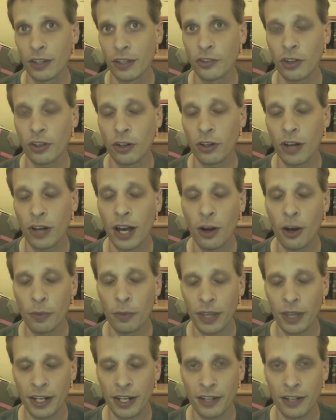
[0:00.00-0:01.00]
So I
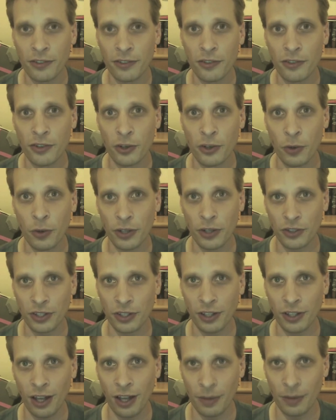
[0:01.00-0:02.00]
hope that answers your
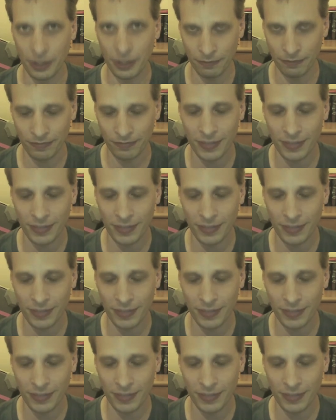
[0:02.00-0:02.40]
question, Globby.